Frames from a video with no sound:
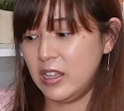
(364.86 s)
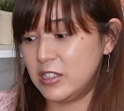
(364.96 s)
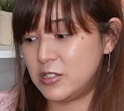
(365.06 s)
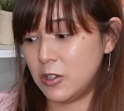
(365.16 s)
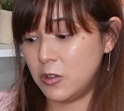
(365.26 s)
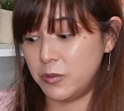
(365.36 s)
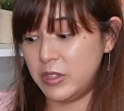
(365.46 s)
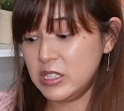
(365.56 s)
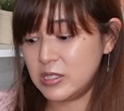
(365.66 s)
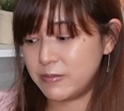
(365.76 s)
So
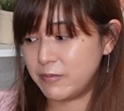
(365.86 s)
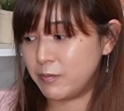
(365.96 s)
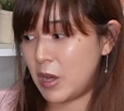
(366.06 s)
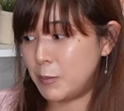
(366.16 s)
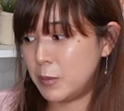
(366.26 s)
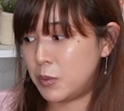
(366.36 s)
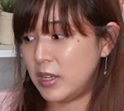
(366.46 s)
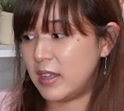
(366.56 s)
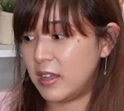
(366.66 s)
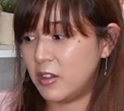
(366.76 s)
this pop-up
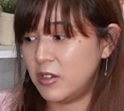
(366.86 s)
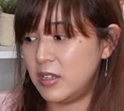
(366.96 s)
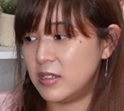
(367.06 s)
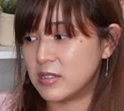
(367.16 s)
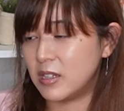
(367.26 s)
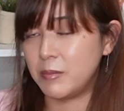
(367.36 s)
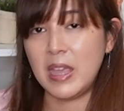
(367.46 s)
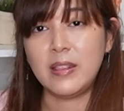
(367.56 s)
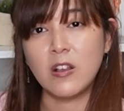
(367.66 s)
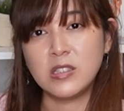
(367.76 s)
parade L is
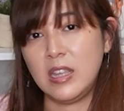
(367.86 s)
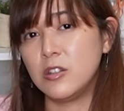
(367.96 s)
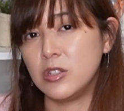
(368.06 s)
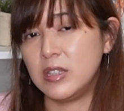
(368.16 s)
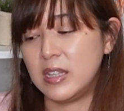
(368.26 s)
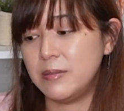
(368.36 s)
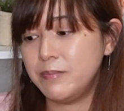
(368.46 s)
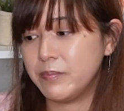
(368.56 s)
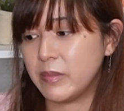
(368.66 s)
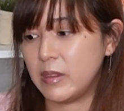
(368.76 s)
8,800 yen
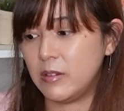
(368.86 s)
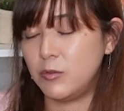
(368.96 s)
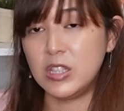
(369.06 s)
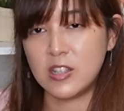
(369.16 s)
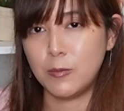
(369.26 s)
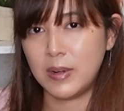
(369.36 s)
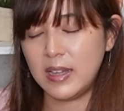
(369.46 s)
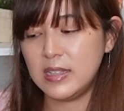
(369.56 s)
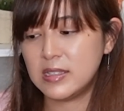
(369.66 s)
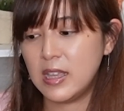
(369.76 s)
retail
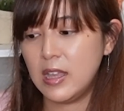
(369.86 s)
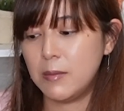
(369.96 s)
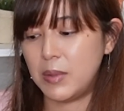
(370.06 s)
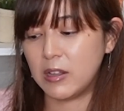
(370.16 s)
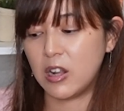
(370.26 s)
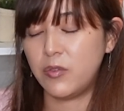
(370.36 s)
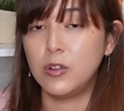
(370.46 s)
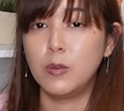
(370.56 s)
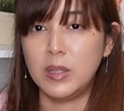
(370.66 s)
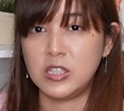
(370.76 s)
price, but I got it for
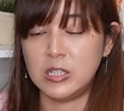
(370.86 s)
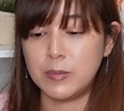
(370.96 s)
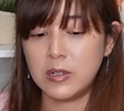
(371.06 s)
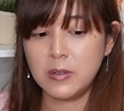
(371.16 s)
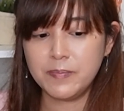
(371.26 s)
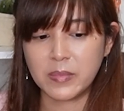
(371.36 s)
a little bit cheaper.